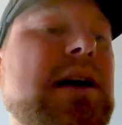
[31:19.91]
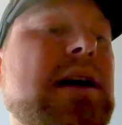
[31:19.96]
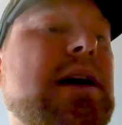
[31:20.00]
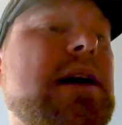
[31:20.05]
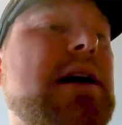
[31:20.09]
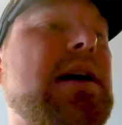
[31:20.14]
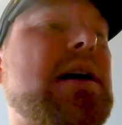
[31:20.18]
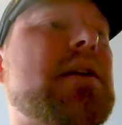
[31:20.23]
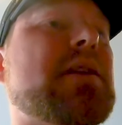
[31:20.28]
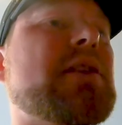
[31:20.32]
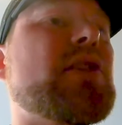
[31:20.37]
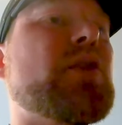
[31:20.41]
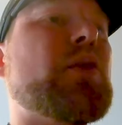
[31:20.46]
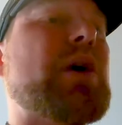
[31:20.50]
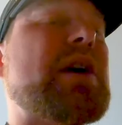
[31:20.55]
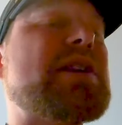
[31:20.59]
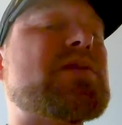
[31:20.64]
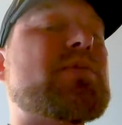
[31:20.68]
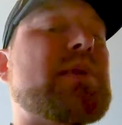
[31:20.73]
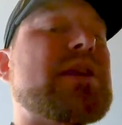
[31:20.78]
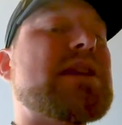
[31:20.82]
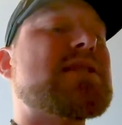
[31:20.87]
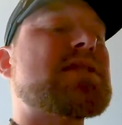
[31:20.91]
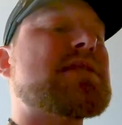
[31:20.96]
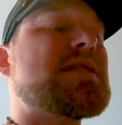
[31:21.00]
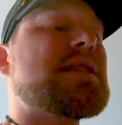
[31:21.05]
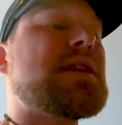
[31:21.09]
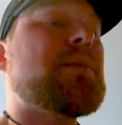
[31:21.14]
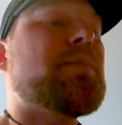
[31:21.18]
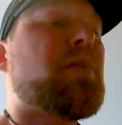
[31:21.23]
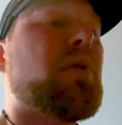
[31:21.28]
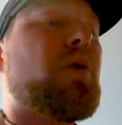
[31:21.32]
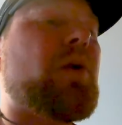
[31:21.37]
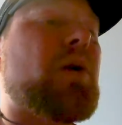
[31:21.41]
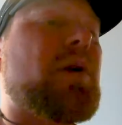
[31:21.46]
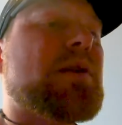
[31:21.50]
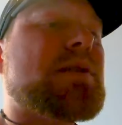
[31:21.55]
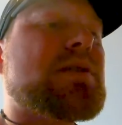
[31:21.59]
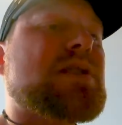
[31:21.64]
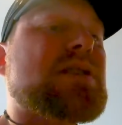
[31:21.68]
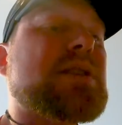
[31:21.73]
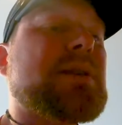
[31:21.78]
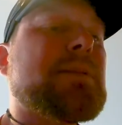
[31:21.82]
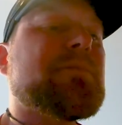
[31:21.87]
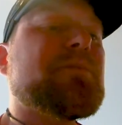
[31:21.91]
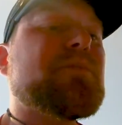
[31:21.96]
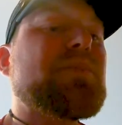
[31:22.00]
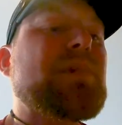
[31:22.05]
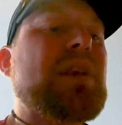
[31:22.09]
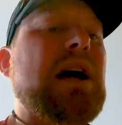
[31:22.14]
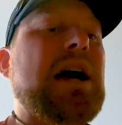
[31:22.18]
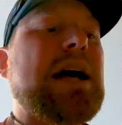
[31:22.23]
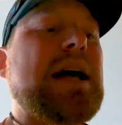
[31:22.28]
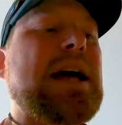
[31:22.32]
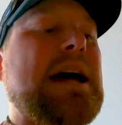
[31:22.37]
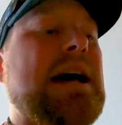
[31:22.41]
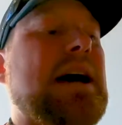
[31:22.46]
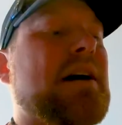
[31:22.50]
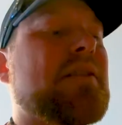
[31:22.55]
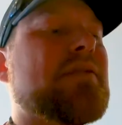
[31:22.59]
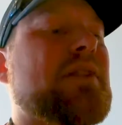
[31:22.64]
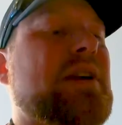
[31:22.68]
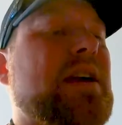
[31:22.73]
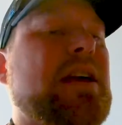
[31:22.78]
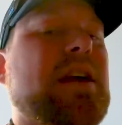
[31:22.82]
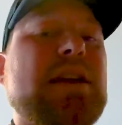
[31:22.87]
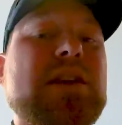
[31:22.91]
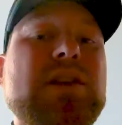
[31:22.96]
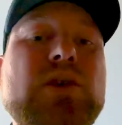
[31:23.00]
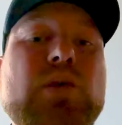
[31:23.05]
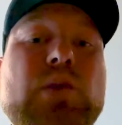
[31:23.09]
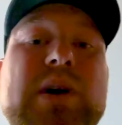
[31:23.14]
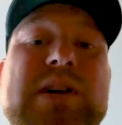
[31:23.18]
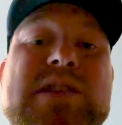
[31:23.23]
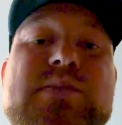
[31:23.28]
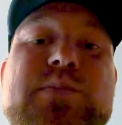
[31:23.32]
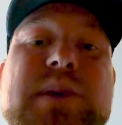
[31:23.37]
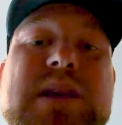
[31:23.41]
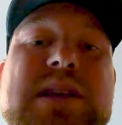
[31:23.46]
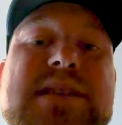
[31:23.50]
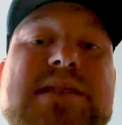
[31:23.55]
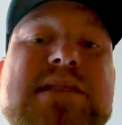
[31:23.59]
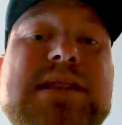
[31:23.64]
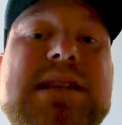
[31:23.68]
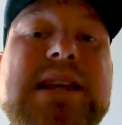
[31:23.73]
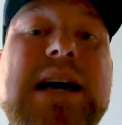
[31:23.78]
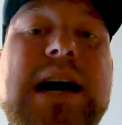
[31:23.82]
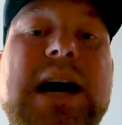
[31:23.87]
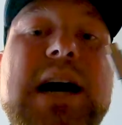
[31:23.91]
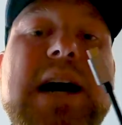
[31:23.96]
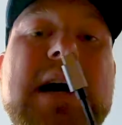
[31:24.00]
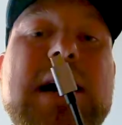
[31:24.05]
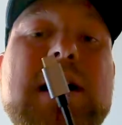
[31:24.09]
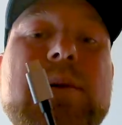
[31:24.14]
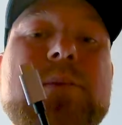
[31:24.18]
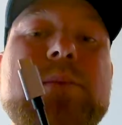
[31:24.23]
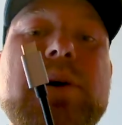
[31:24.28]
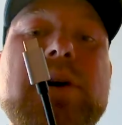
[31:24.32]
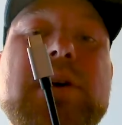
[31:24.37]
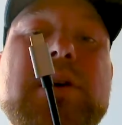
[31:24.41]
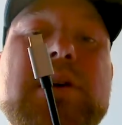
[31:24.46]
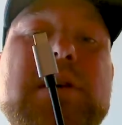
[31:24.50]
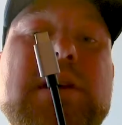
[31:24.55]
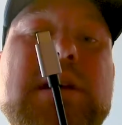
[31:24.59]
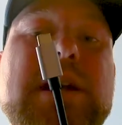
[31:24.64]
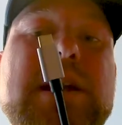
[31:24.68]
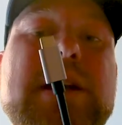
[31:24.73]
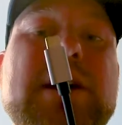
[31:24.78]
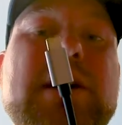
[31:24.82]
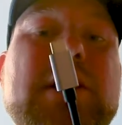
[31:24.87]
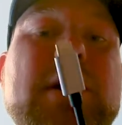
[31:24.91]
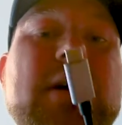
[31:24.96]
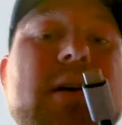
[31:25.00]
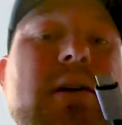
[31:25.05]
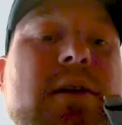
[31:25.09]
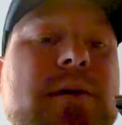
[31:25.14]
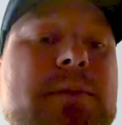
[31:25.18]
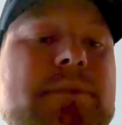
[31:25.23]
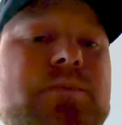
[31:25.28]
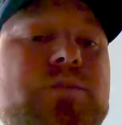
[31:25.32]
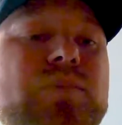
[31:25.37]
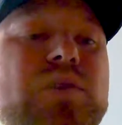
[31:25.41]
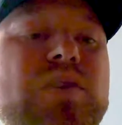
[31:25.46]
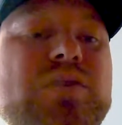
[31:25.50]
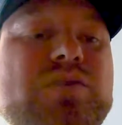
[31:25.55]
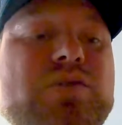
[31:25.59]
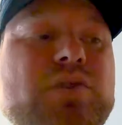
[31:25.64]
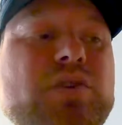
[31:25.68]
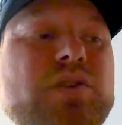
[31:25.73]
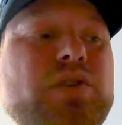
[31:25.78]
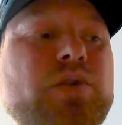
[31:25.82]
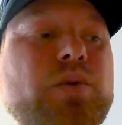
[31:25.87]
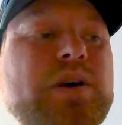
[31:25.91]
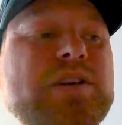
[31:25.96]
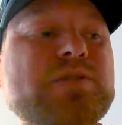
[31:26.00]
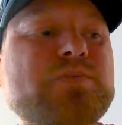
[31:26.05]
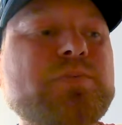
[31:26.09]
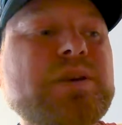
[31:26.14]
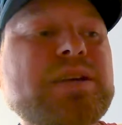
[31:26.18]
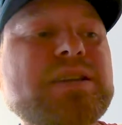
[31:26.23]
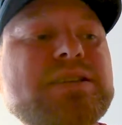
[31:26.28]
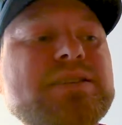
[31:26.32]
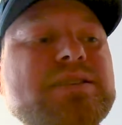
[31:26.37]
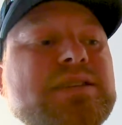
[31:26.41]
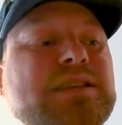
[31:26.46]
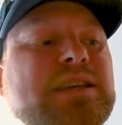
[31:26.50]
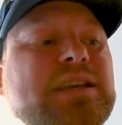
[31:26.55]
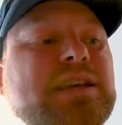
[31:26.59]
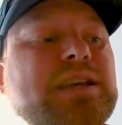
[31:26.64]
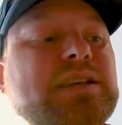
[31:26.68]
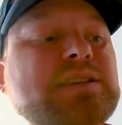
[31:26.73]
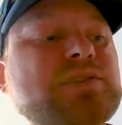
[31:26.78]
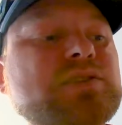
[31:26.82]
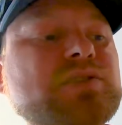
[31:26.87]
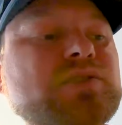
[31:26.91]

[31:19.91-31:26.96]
USB-C ports, I have a USB-C hub here. So USB-C